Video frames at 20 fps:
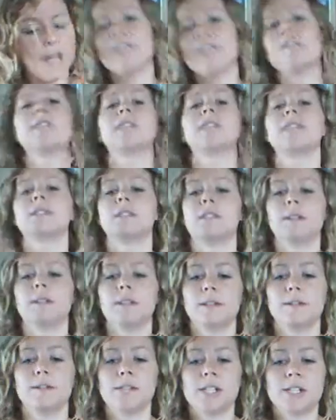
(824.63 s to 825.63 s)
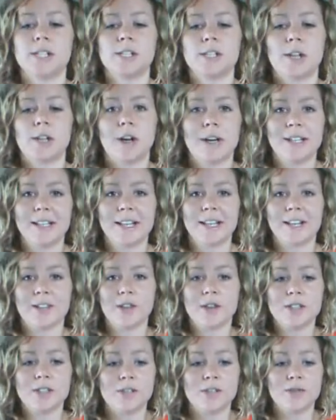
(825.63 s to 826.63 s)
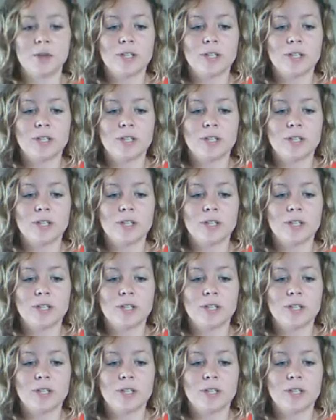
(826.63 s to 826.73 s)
I think this, since it's already like 13,